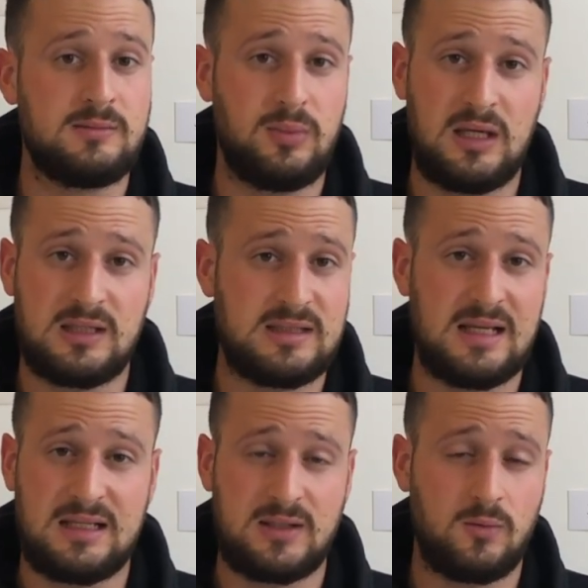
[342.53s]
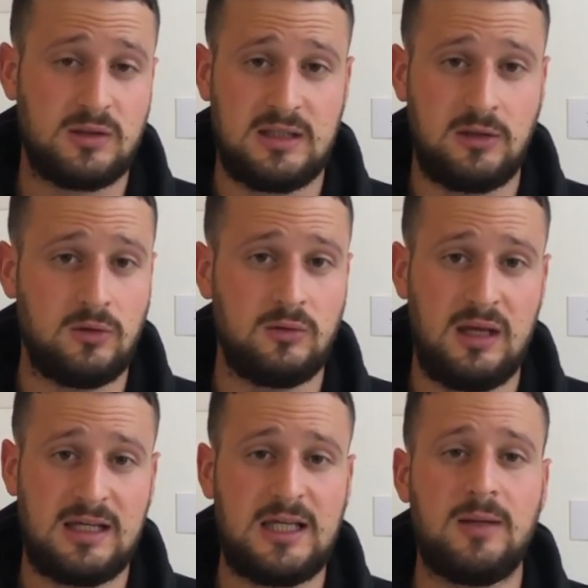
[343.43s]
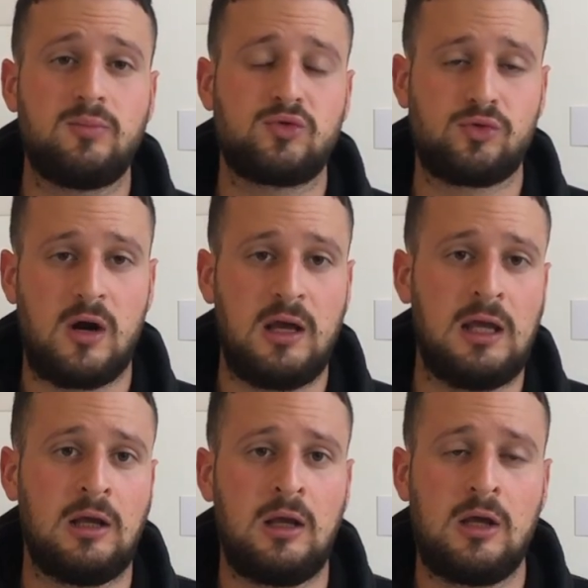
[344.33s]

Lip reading: because that is what they do. They keep trying